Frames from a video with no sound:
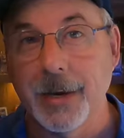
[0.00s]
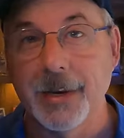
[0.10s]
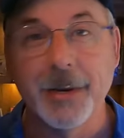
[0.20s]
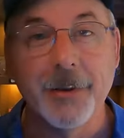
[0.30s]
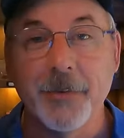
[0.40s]

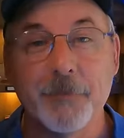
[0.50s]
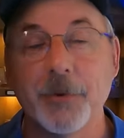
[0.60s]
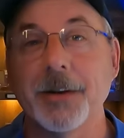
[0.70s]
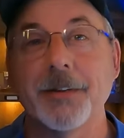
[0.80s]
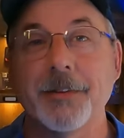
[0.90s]
I didn't even
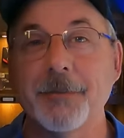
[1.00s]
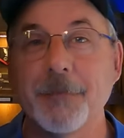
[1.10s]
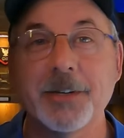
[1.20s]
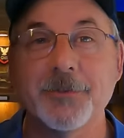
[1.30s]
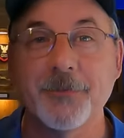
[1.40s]
put too
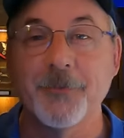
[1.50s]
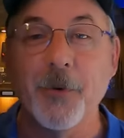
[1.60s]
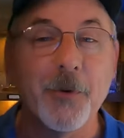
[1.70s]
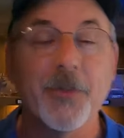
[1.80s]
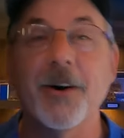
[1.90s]
much
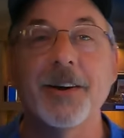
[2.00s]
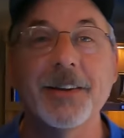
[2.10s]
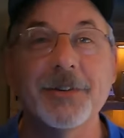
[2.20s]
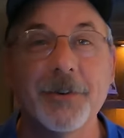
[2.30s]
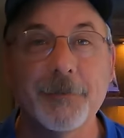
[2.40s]
forethought
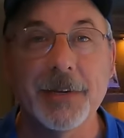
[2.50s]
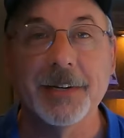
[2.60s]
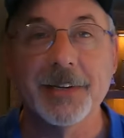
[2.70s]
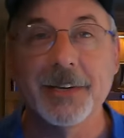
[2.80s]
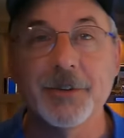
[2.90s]
into it
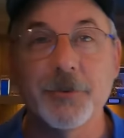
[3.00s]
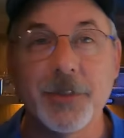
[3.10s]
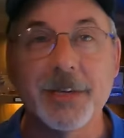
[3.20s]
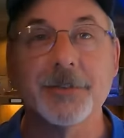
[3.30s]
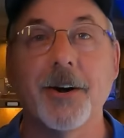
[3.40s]
because I do
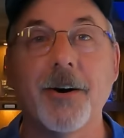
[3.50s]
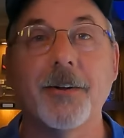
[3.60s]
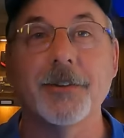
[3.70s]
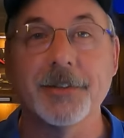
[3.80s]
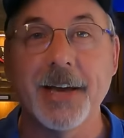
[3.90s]
this
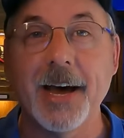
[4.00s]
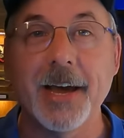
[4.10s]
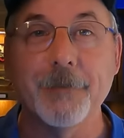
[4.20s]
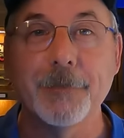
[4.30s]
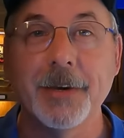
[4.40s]
all the
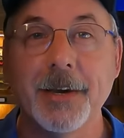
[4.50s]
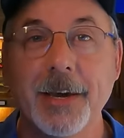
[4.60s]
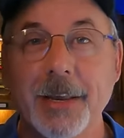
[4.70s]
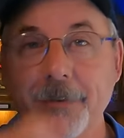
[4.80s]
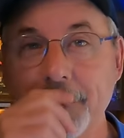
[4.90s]
time.
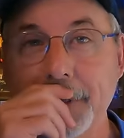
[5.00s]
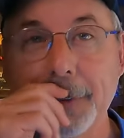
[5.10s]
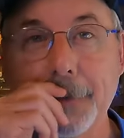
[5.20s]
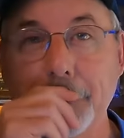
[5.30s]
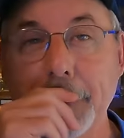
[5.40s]
And if you
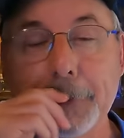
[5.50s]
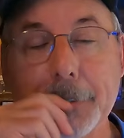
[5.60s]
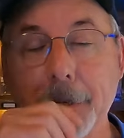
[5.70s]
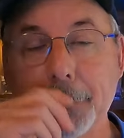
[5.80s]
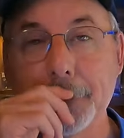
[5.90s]
get into
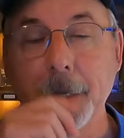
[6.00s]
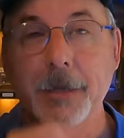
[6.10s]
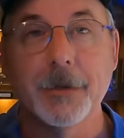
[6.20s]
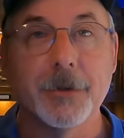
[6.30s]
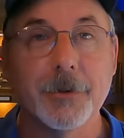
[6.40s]
postcards,
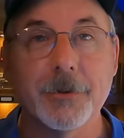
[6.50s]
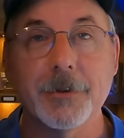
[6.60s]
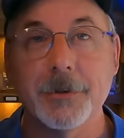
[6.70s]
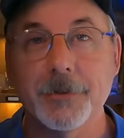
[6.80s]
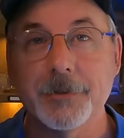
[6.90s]
you're
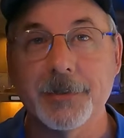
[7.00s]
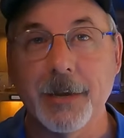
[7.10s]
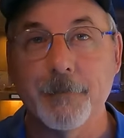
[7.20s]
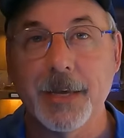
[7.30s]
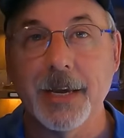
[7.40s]
going to do the
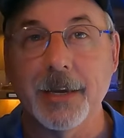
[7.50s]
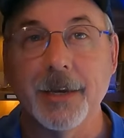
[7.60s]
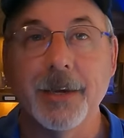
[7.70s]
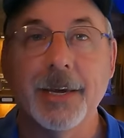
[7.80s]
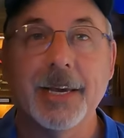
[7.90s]
same thing.
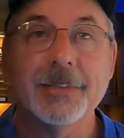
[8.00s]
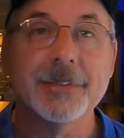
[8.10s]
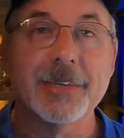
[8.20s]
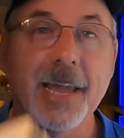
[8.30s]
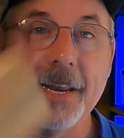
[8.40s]
It's
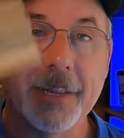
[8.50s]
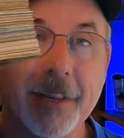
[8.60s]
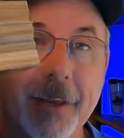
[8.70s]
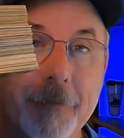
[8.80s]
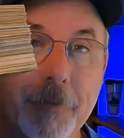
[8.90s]

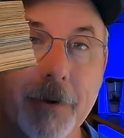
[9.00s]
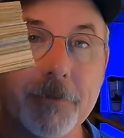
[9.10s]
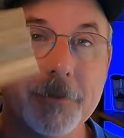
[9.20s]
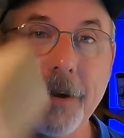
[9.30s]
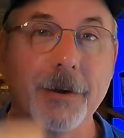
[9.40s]
scanning
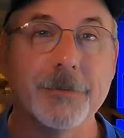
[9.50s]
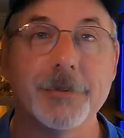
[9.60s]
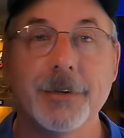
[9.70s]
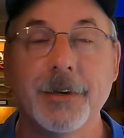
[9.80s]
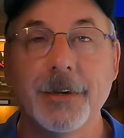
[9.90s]

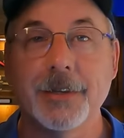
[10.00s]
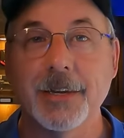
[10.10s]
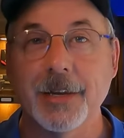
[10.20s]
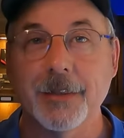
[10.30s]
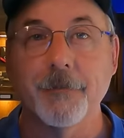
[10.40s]
postcards
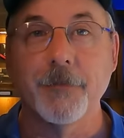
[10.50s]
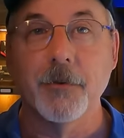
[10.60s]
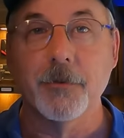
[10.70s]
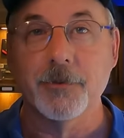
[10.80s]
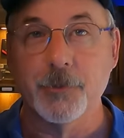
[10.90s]
to get the
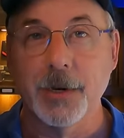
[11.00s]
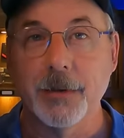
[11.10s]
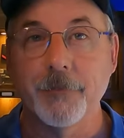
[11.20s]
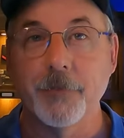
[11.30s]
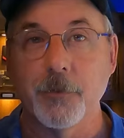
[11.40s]
photos
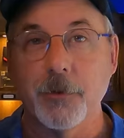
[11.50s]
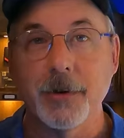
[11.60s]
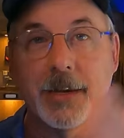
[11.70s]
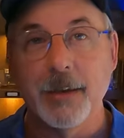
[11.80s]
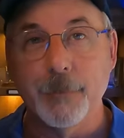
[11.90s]
ready
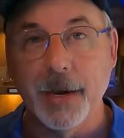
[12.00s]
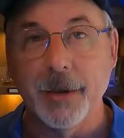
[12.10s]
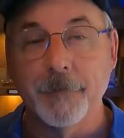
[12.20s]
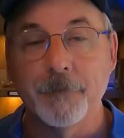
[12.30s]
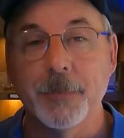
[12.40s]
for eBay.